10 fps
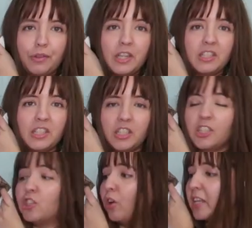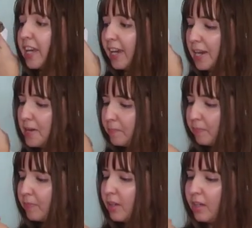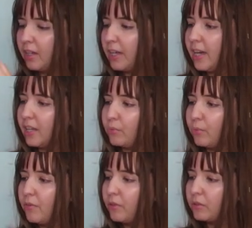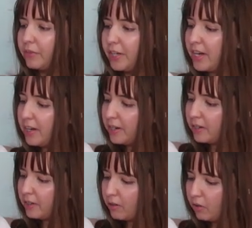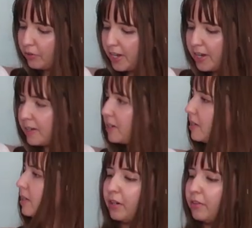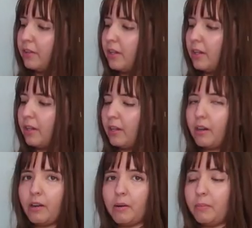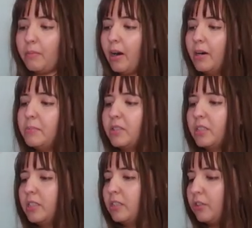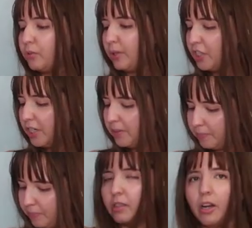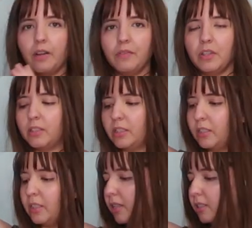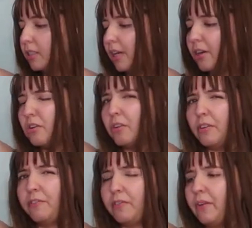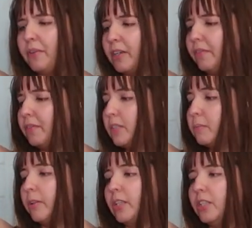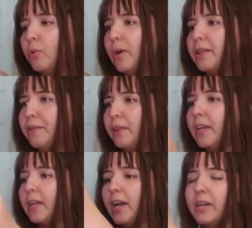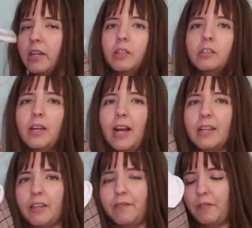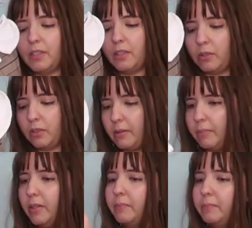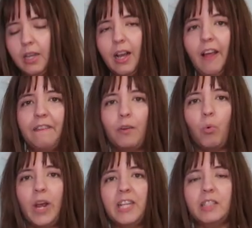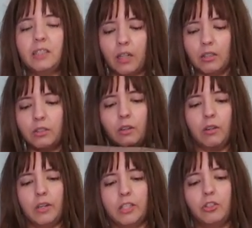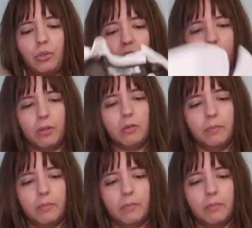think this is Dolly K. It has ruffles over here, over there, even on the arms. This is stretchy. None of this is cotton. I don't know the fabric of this, but it's quite thick. And it also has an invisible zipper. And the waist is also stretchable.